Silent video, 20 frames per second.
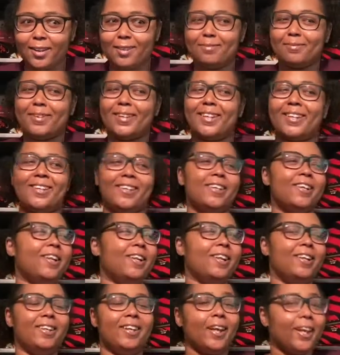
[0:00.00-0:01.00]
I mean,
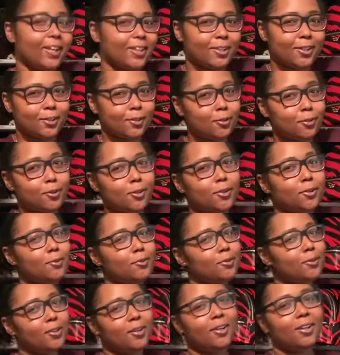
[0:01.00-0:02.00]
dance
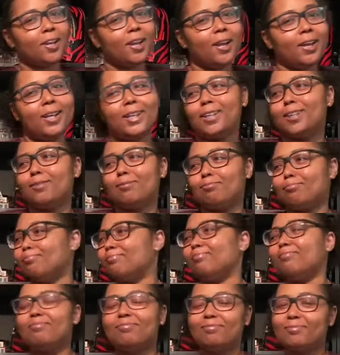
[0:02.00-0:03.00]
tutorials are like,
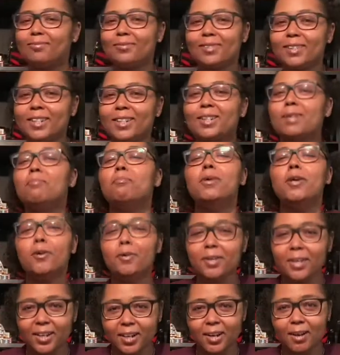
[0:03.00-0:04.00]
it's a
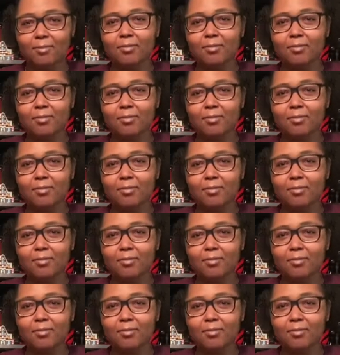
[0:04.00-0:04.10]
million of